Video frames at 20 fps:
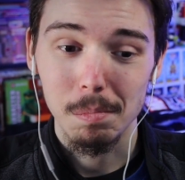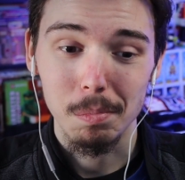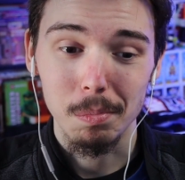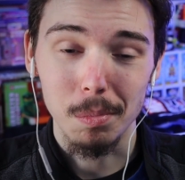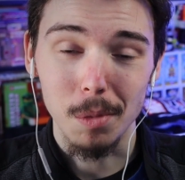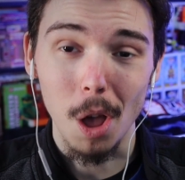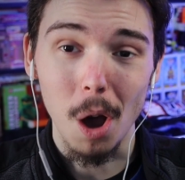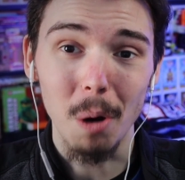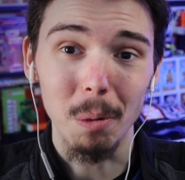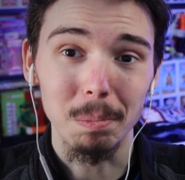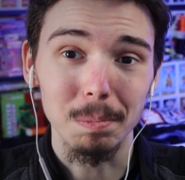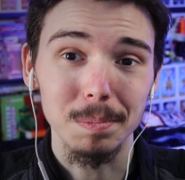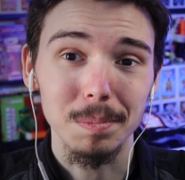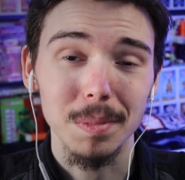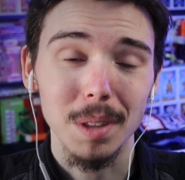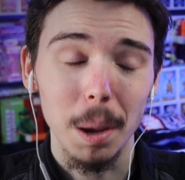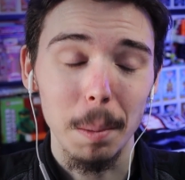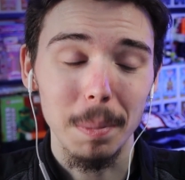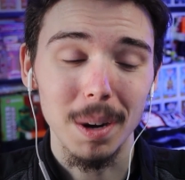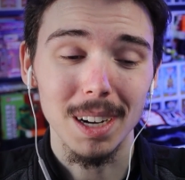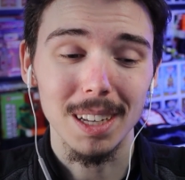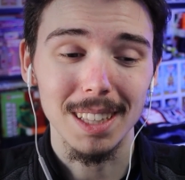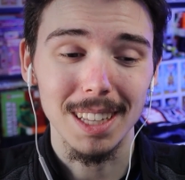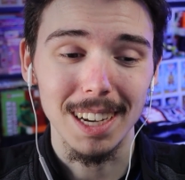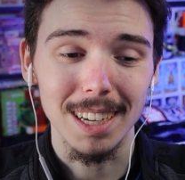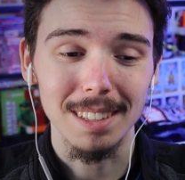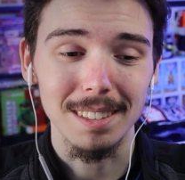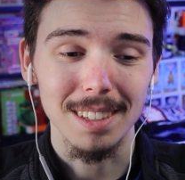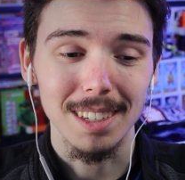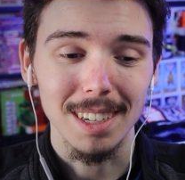No,
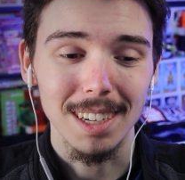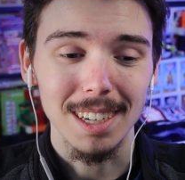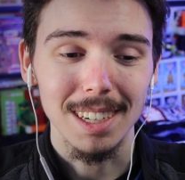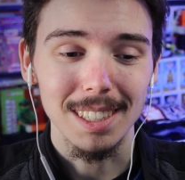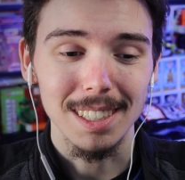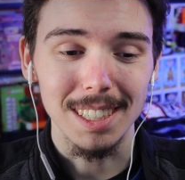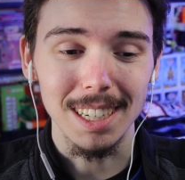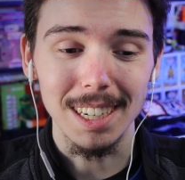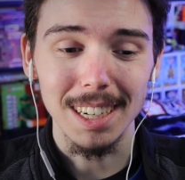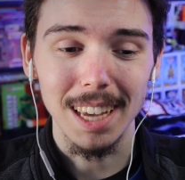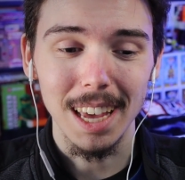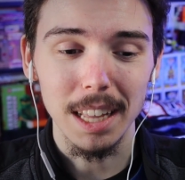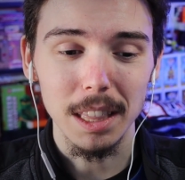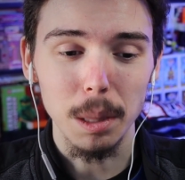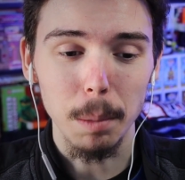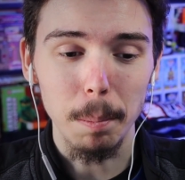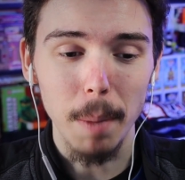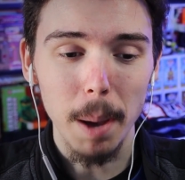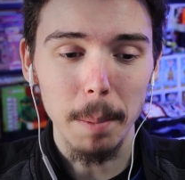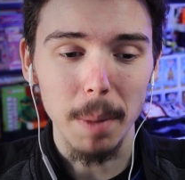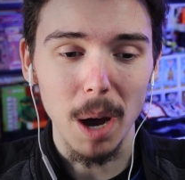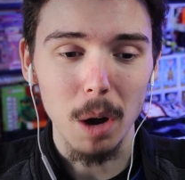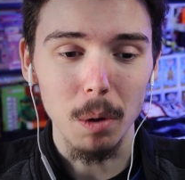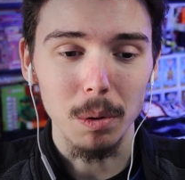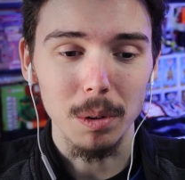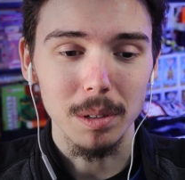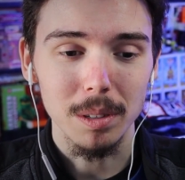apparently didn't get the memo.